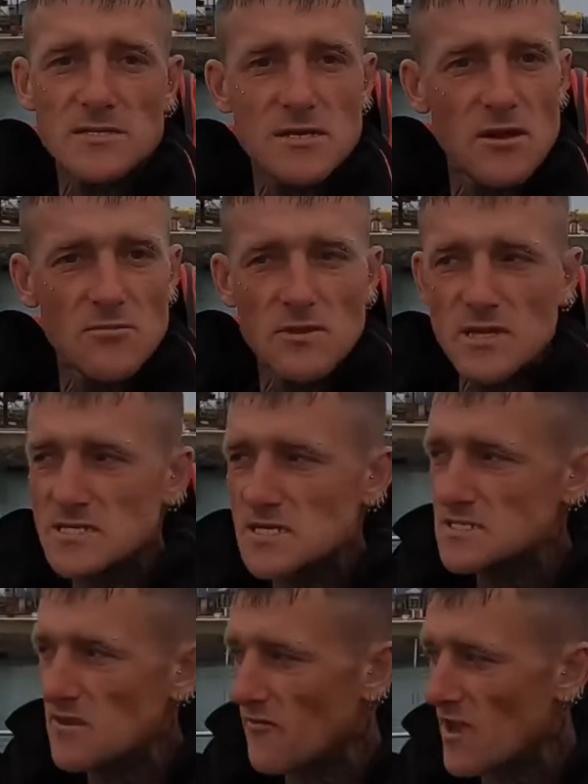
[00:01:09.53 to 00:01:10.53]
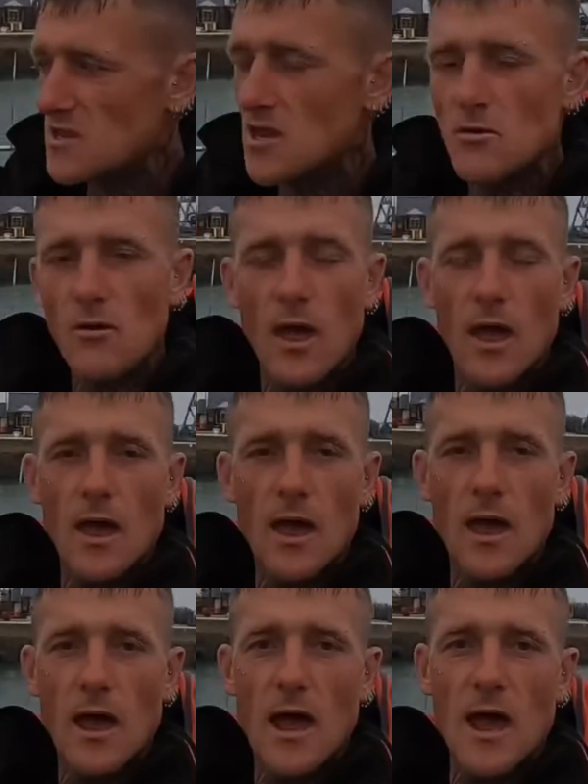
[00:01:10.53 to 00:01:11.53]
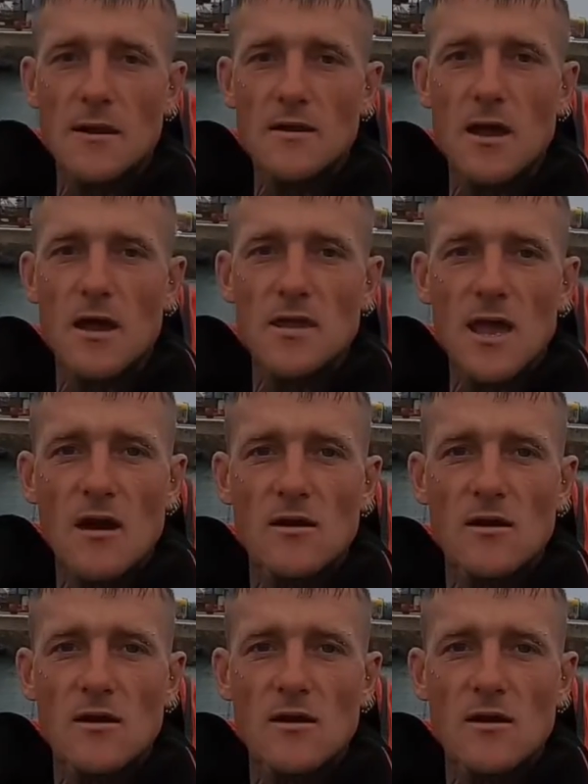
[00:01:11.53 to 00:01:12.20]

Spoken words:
So this is the venue, and yeah,